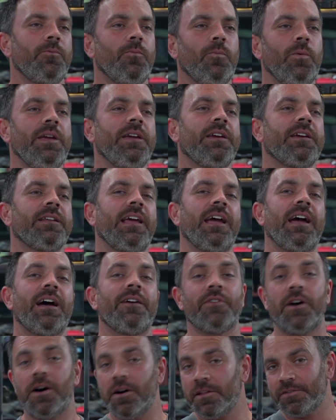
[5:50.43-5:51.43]
we can
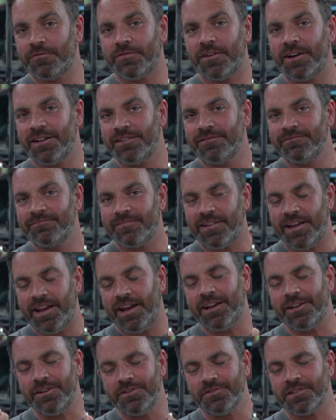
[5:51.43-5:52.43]
have all the fun
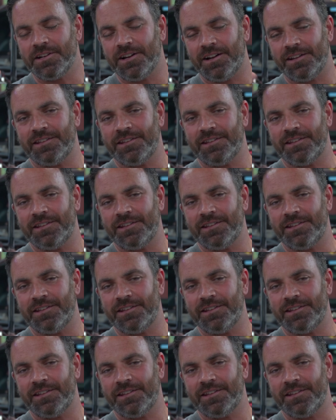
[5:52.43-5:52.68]
and use it on the